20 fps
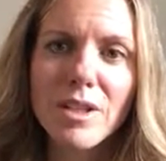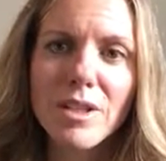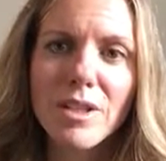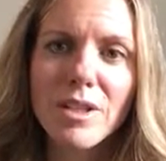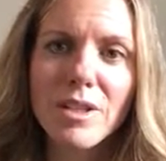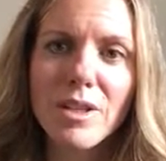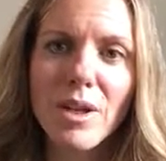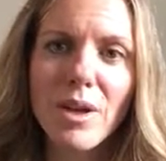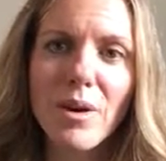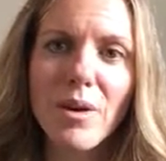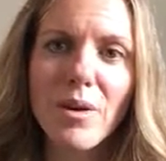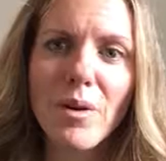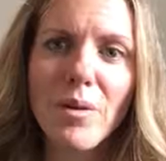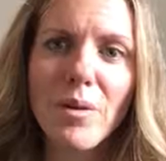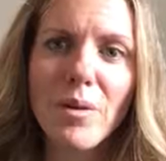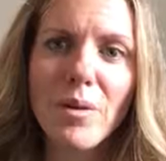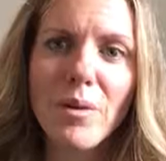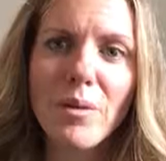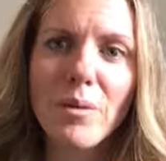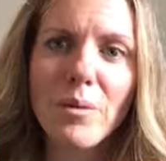
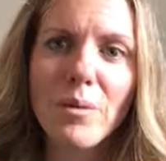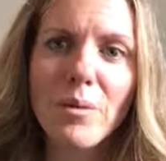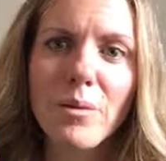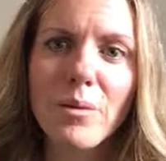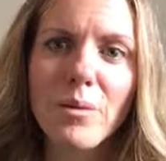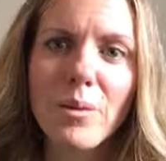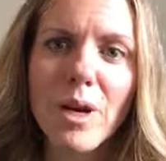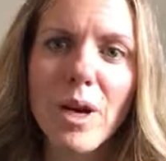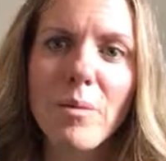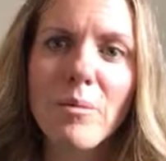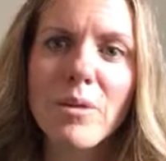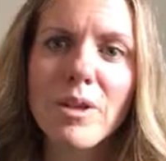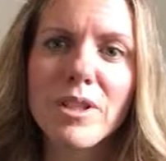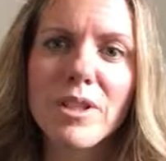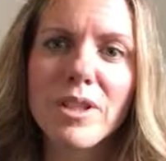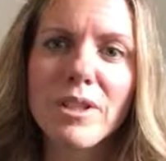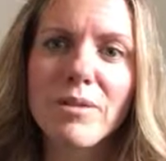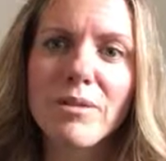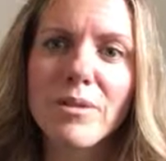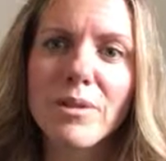So what I'm
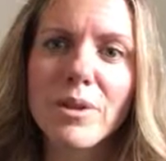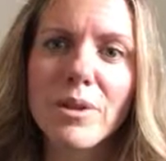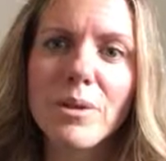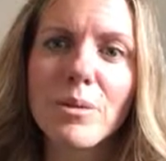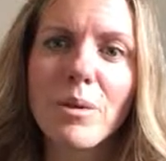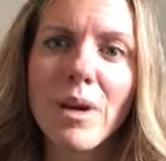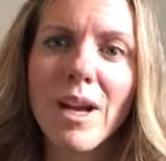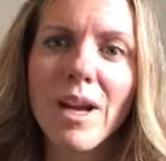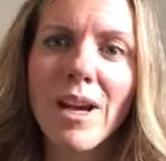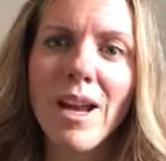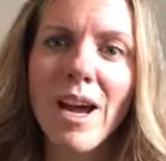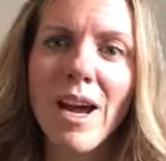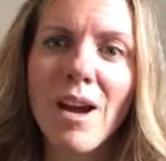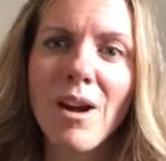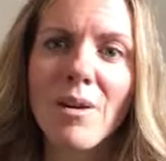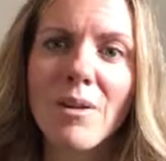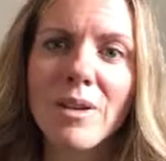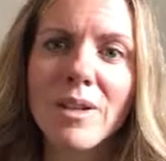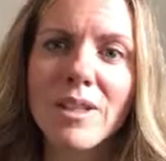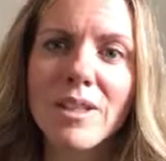wishing for you right
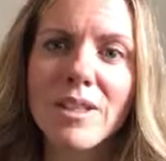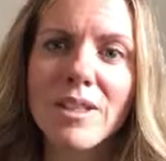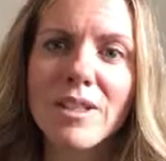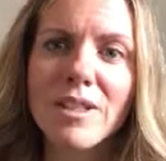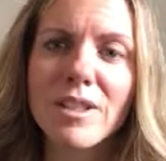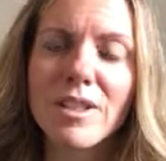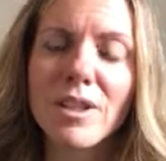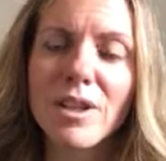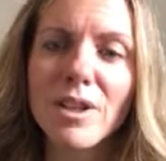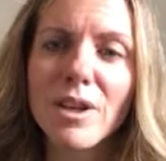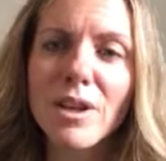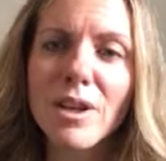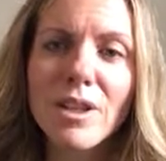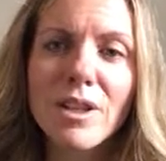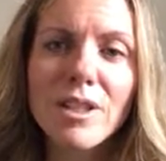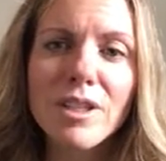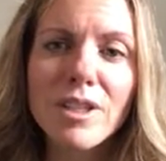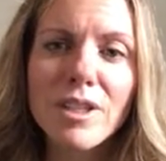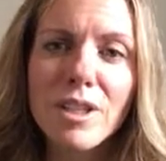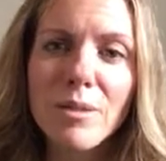now is the
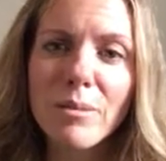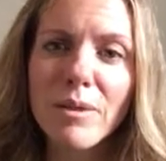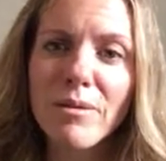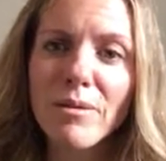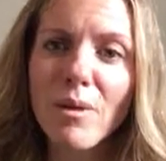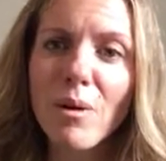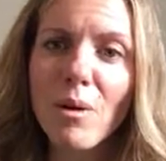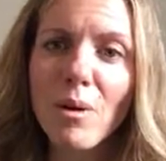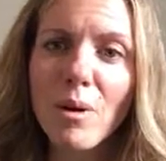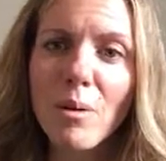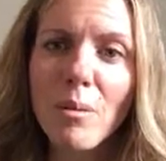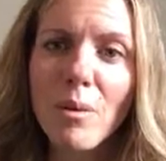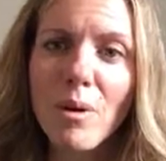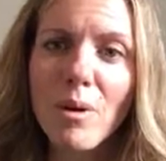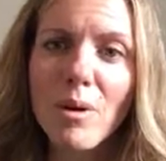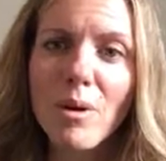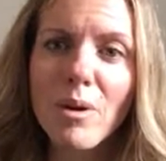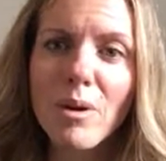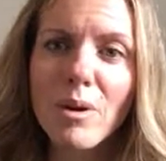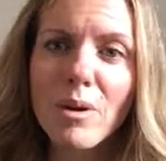courage to be
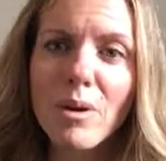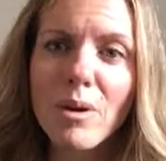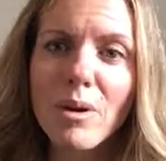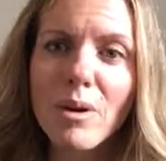vulnerable,